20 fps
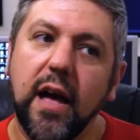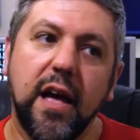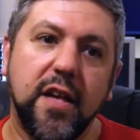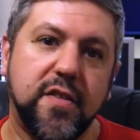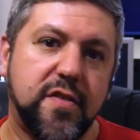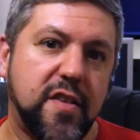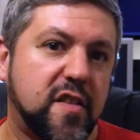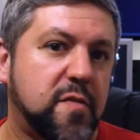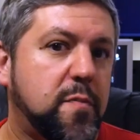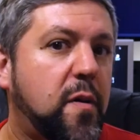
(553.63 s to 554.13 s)

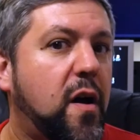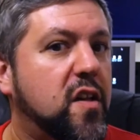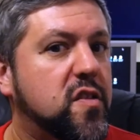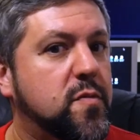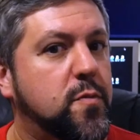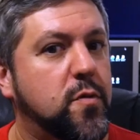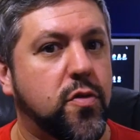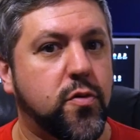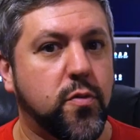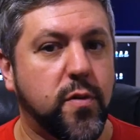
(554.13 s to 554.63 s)
assess
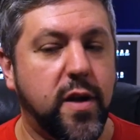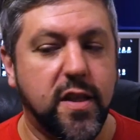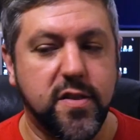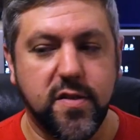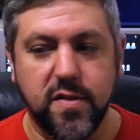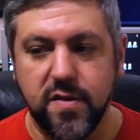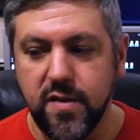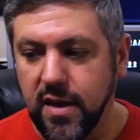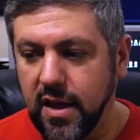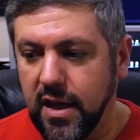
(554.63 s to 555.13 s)
possible
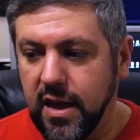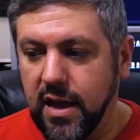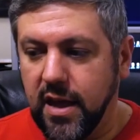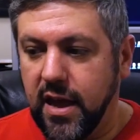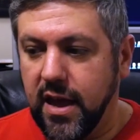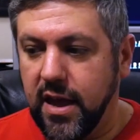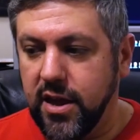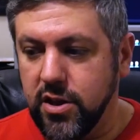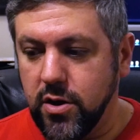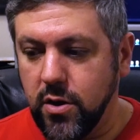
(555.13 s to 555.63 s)
threats
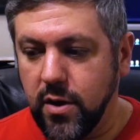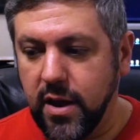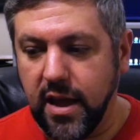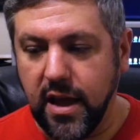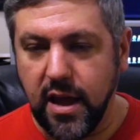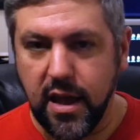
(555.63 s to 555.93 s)
you know,